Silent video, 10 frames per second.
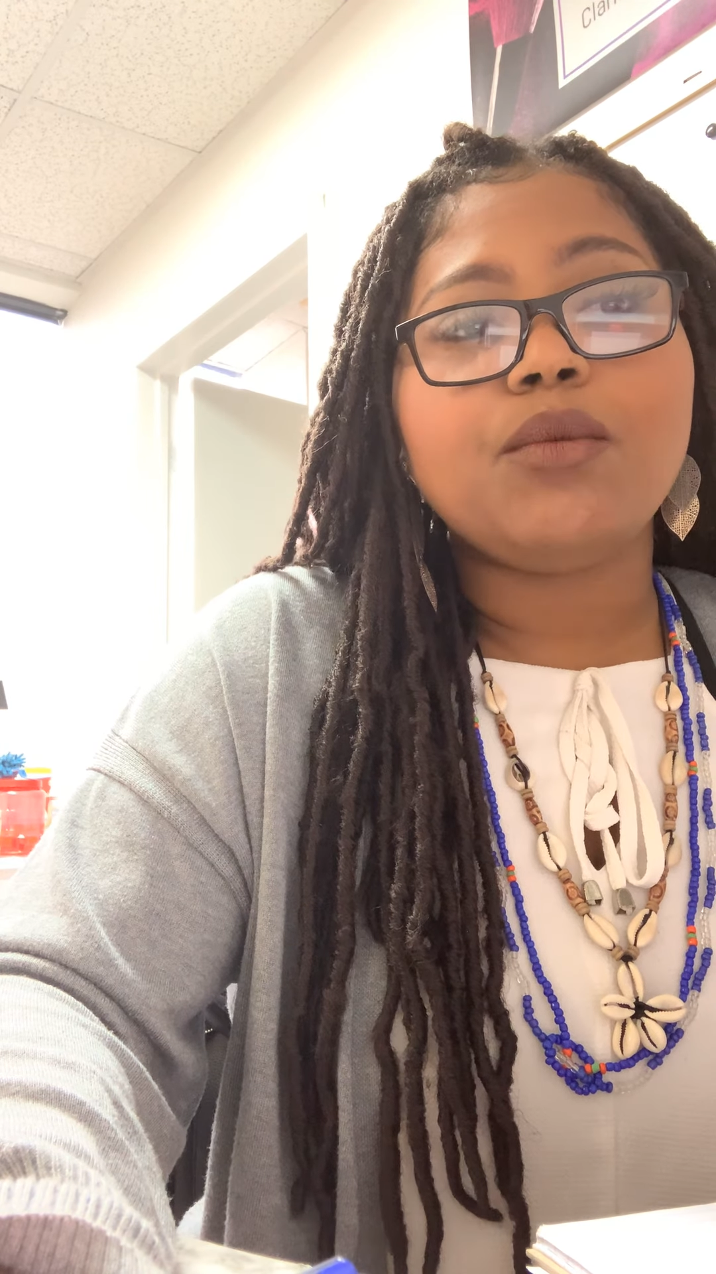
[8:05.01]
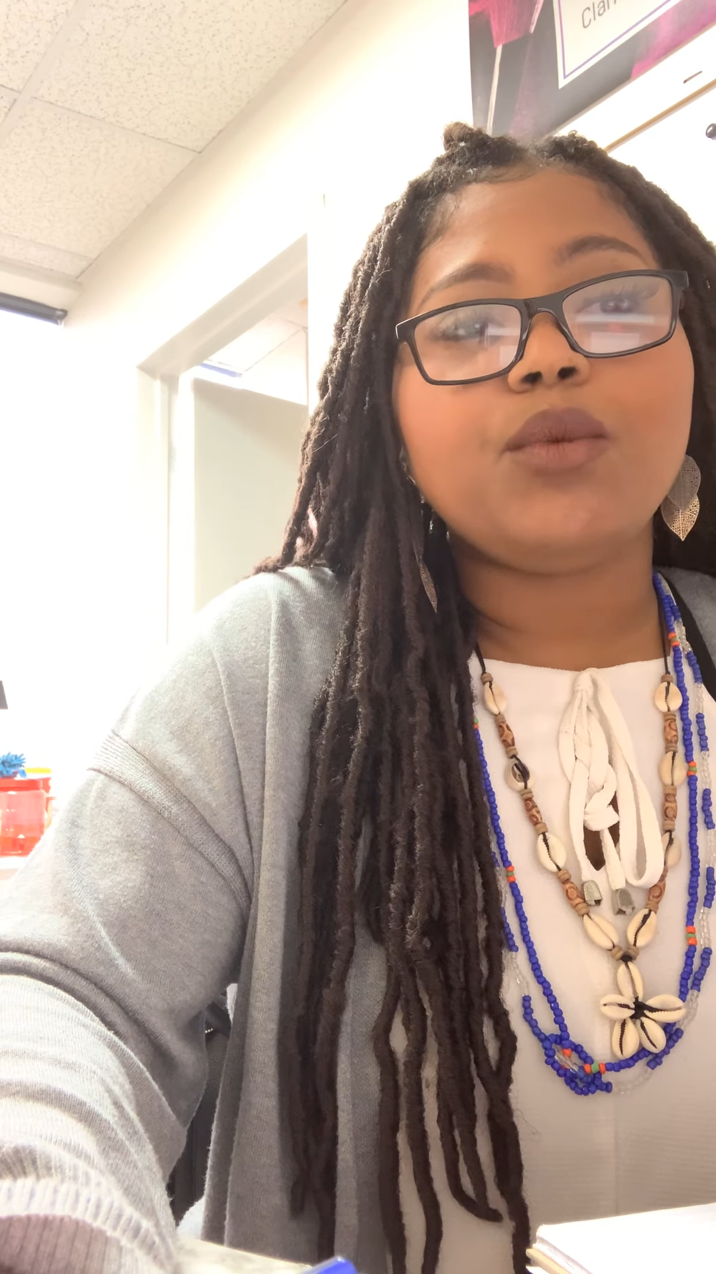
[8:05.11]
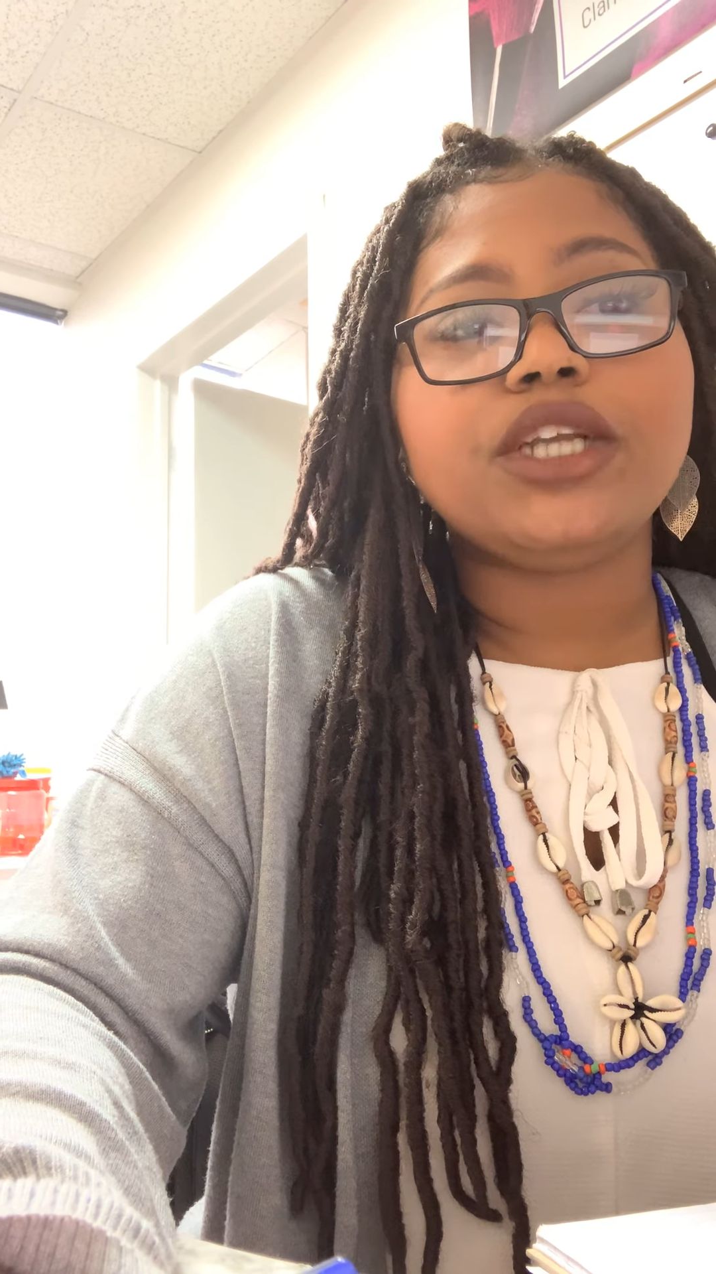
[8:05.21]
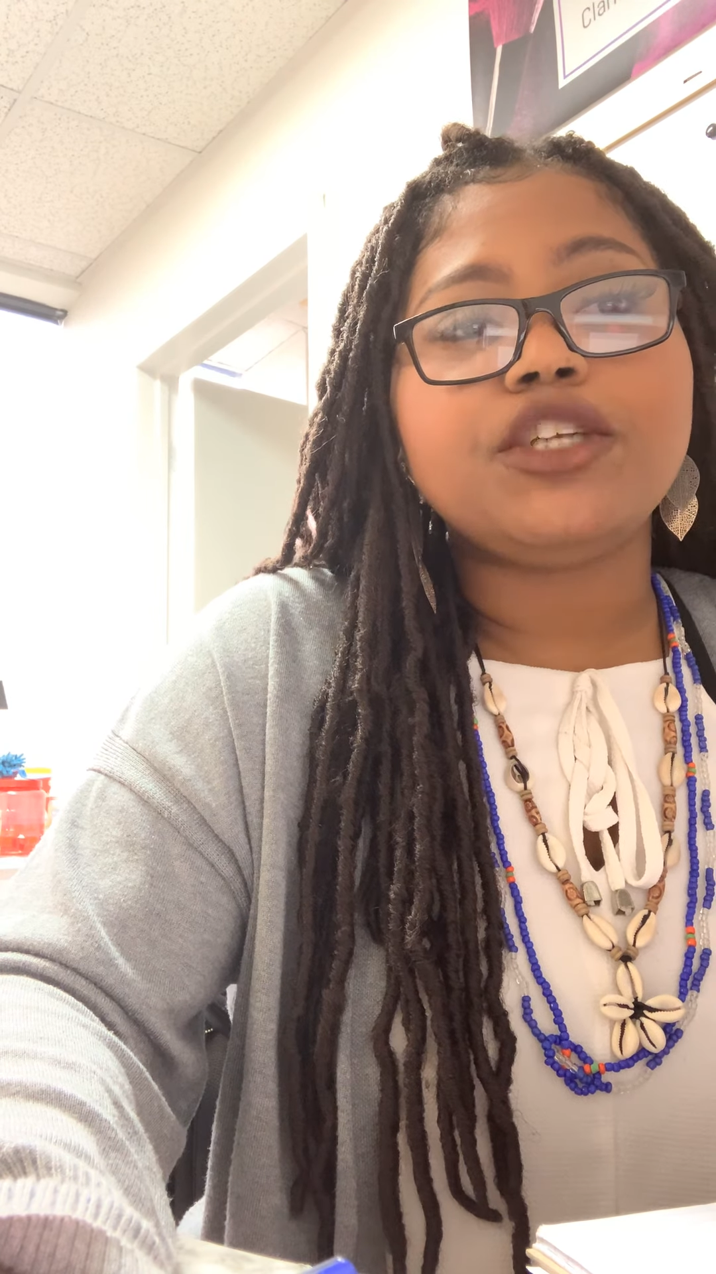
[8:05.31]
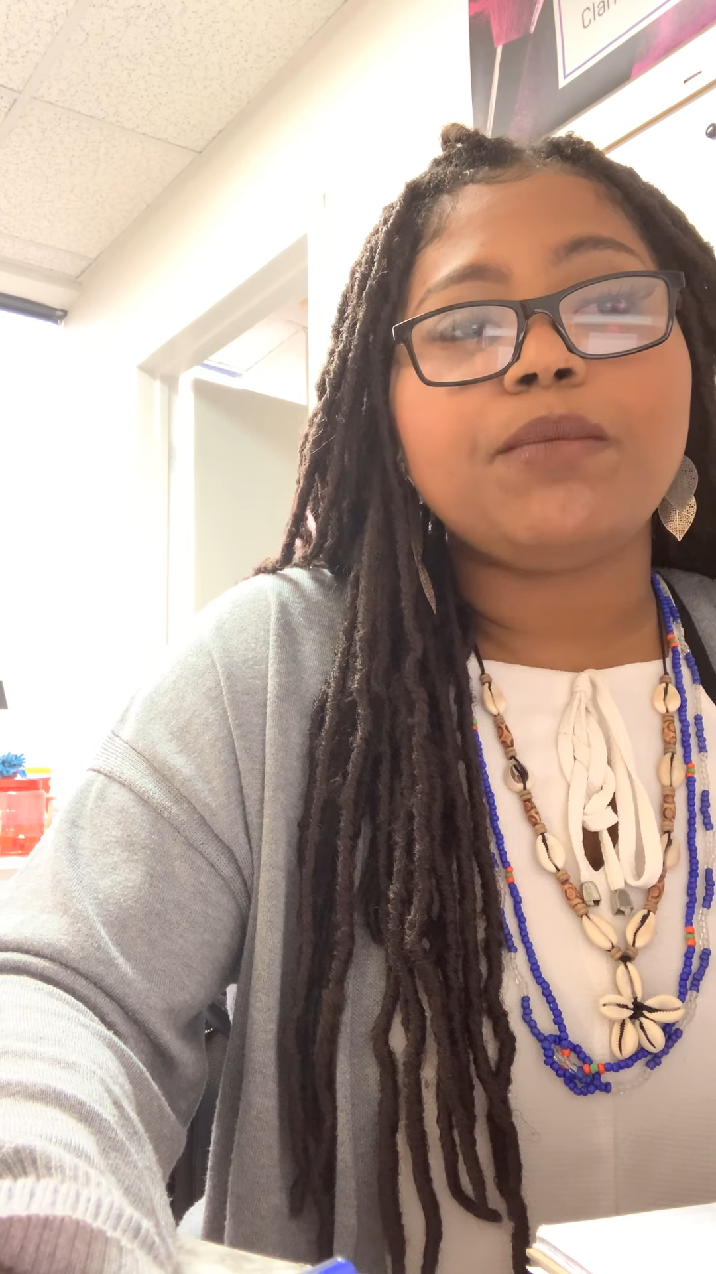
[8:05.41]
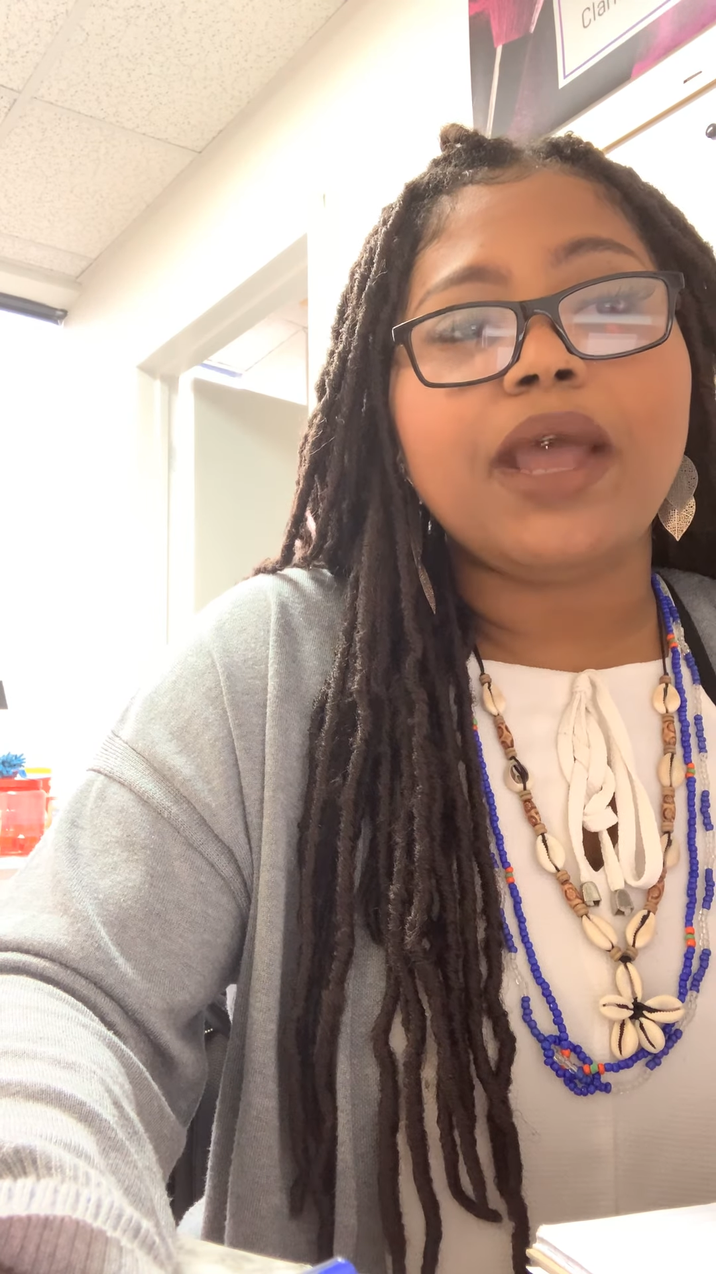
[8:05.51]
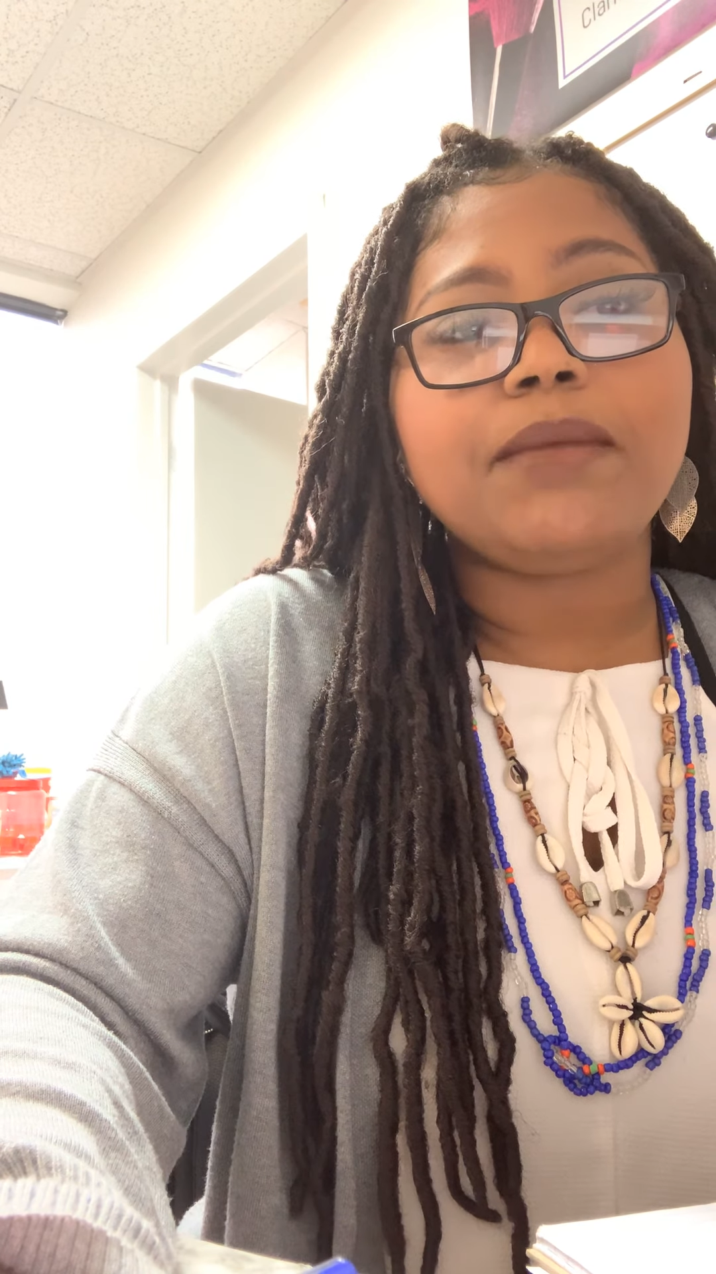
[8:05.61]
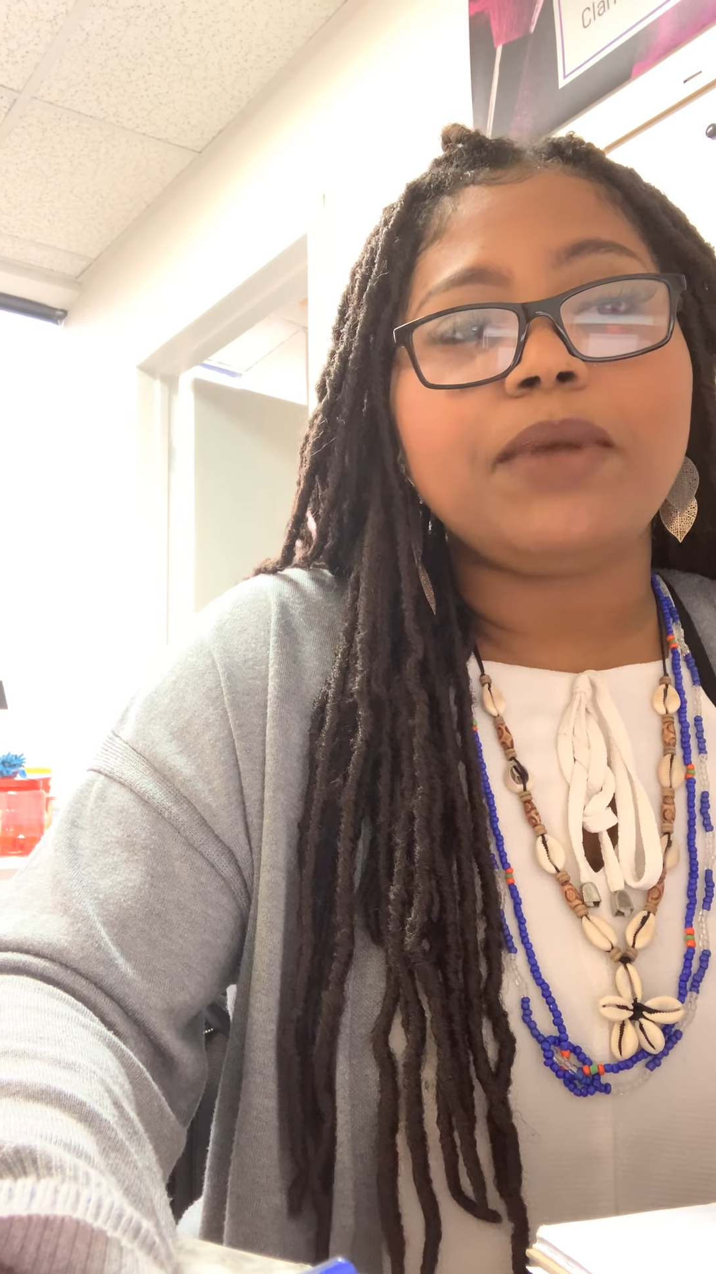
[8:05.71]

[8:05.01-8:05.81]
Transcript: which may